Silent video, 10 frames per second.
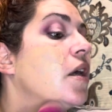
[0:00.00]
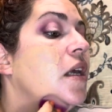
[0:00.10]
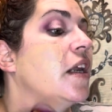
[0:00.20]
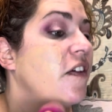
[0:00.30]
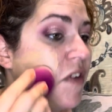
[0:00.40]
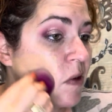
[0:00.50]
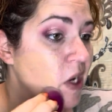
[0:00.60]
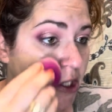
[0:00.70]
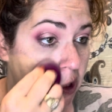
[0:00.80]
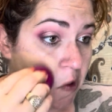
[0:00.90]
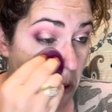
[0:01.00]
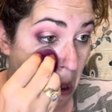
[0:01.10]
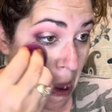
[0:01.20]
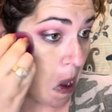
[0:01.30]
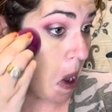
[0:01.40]
any foundation,
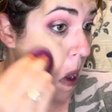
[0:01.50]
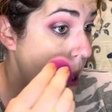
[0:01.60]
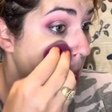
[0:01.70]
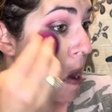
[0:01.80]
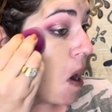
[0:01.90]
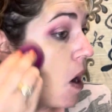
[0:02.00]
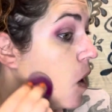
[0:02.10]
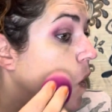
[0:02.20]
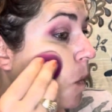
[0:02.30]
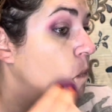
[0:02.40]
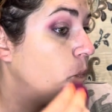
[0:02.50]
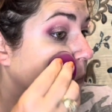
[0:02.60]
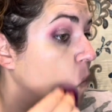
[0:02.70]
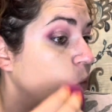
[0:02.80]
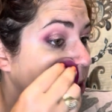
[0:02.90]
um,
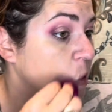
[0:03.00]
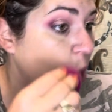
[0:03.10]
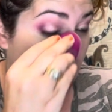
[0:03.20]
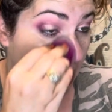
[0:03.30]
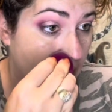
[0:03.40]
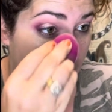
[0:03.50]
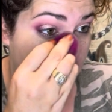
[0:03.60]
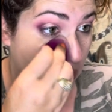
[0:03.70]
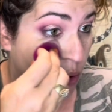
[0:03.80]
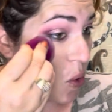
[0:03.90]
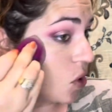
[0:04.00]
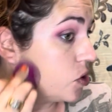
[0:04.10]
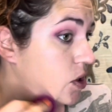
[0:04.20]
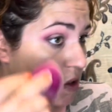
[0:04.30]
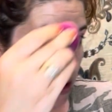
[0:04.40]
which is hard because, of
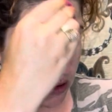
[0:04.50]
course,